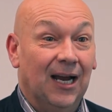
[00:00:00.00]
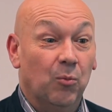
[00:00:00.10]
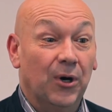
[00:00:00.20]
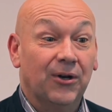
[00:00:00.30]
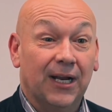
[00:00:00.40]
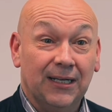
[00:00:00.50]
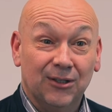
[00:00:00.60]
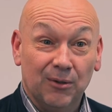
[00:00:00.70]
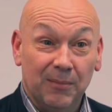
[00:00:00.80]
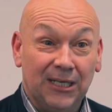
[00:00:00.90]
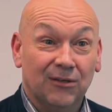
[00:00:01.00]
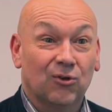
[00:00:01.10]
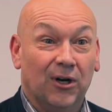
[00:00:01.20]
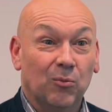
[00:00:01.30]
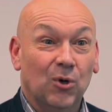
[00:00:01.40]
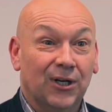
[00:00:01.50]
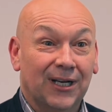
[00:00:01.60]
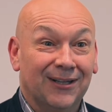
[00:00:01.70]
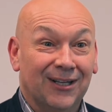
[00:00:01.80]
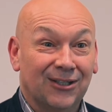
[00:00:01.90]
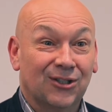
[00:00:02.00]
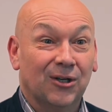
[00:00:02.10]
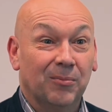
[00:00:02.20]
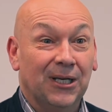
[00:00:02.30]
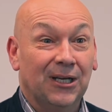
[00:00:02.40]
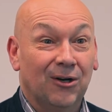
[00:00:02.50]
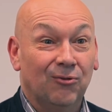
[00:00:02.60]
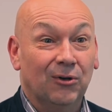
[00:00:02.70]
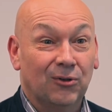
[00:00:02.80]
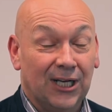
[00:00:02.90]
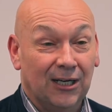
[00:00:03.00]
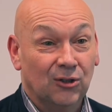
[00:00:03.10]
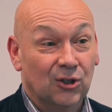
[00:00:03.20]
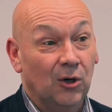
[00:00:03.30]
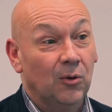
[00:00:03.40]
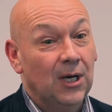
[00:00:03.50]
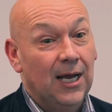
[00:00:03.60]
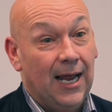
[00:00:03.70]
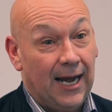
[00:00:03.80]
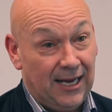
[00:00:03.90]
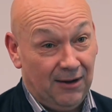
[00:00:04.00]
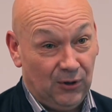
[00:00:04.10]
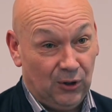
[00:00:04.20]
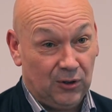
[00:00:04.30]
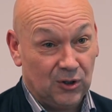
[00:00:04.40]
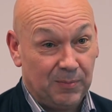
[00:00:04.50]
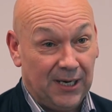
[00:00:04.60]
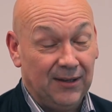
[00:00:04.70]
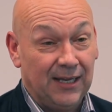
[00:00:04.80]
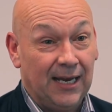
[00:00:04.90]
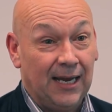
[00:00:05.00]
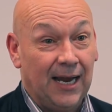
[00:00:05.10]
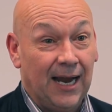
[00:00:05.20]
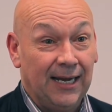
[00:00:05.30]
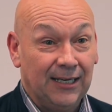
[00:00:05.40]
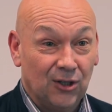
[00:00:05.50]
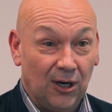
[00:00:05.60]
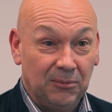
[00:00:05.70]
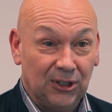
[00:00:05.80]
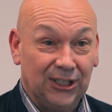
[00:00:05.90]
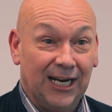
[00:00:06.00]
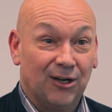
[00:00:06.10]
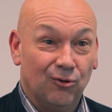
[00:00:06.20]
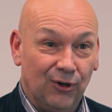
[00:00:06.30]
And when you get into the meat of trying to work it, that's going to be a real challenge. So any effort you can spend there, any time to check and